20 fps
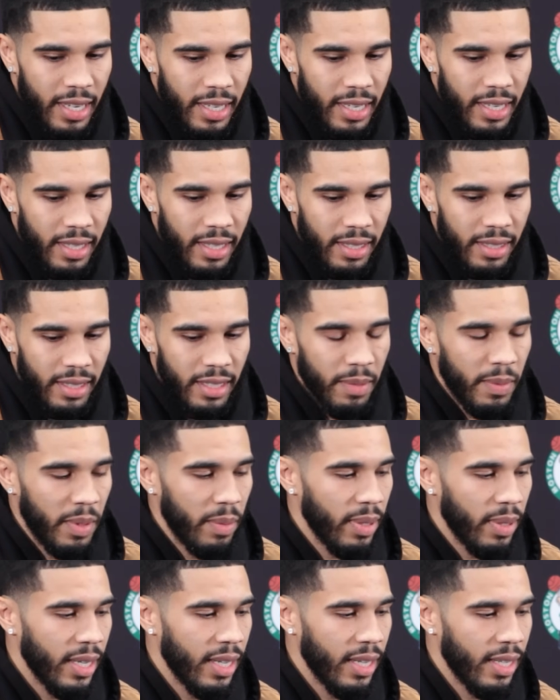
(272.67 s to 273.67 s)
get to see me
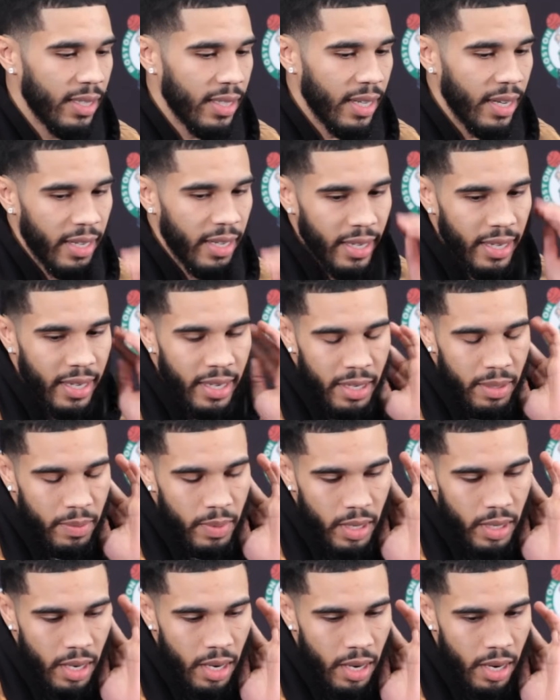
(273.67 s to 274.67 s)
play the entire game.
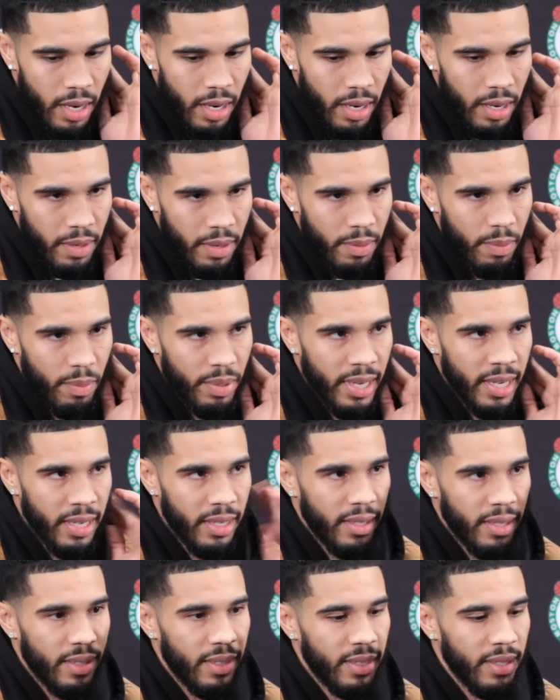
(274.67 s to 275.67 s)
But,
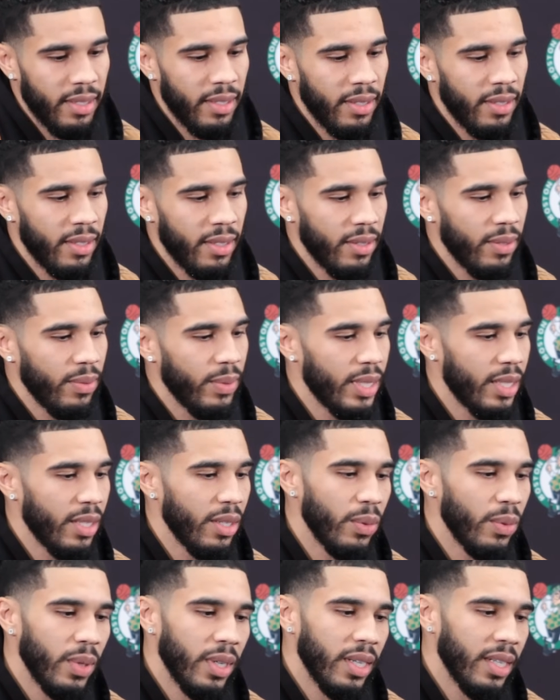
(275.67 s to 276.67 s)
you know, we
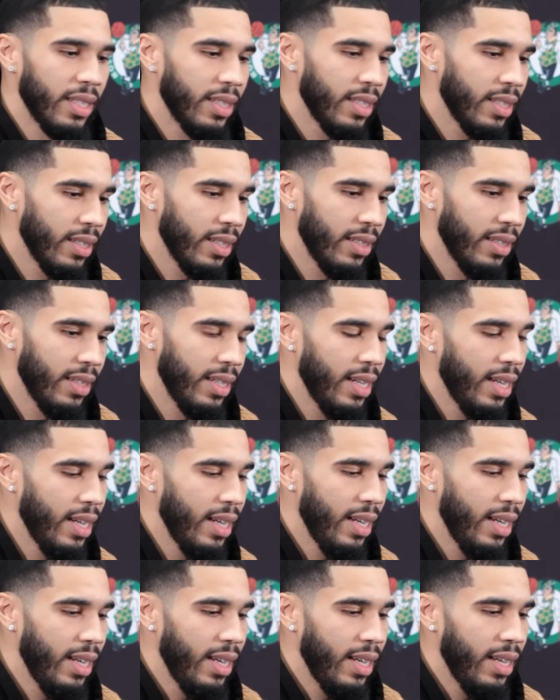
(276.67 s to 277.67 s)
still won. So
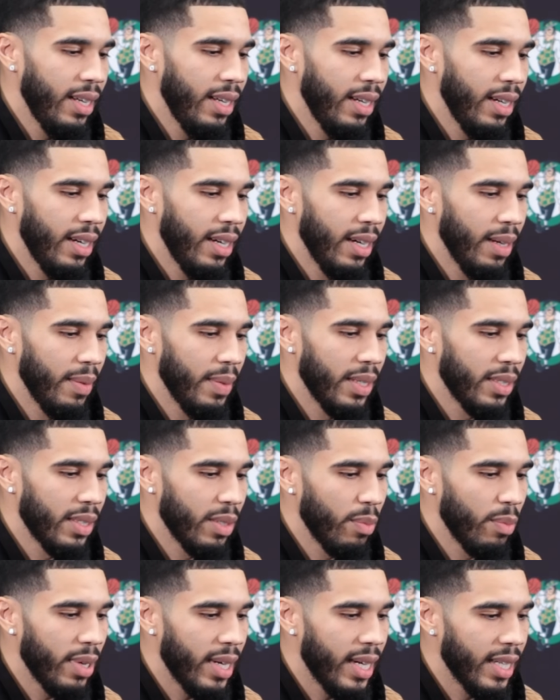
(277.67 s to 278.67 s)
there's
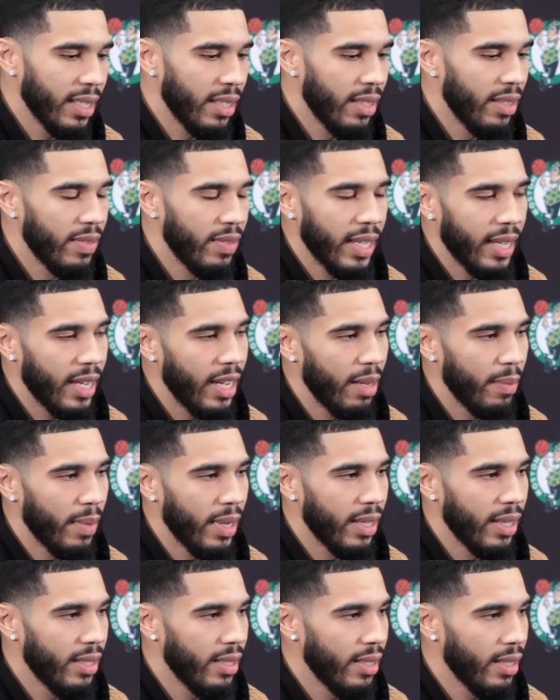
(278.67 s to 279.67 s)
some positives that came
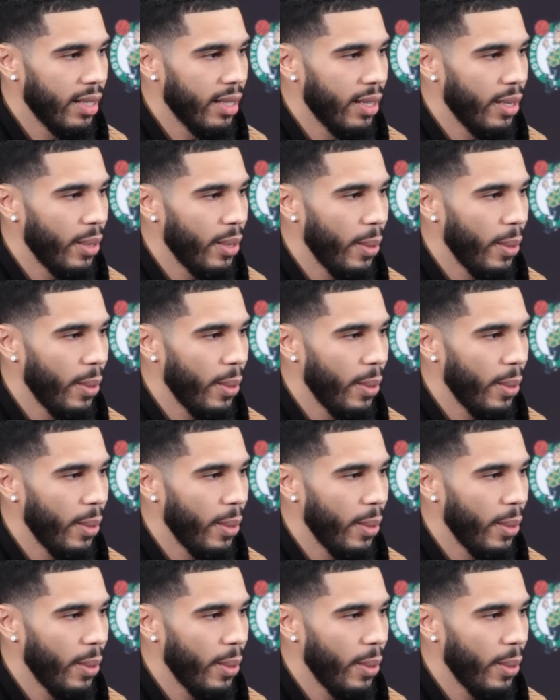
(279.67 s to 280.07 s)
out of tonight.